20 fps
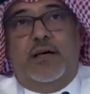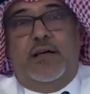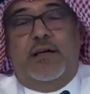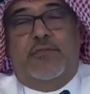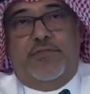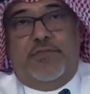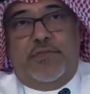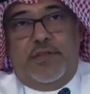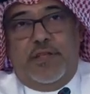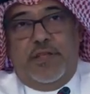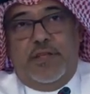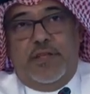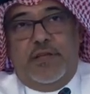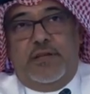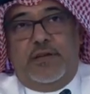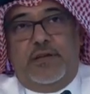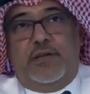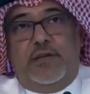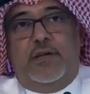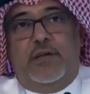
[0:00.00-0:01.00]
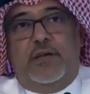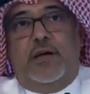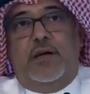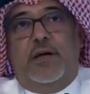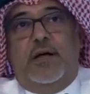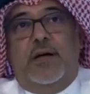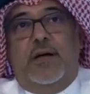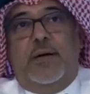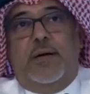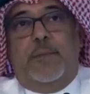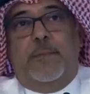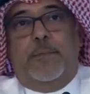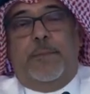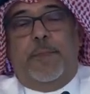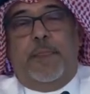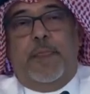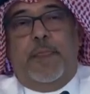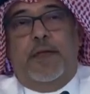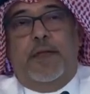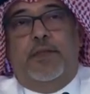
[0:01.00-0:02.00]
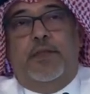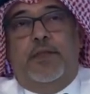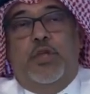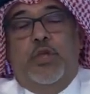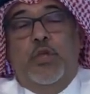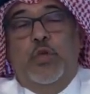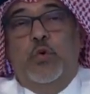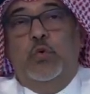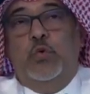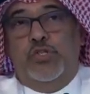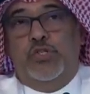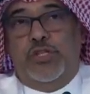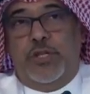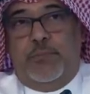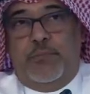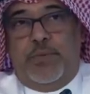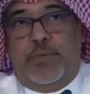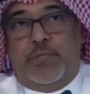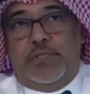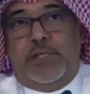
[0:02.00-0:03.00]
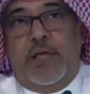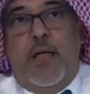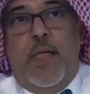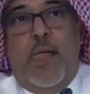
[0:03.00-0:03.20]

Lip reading: every year in huge numbers.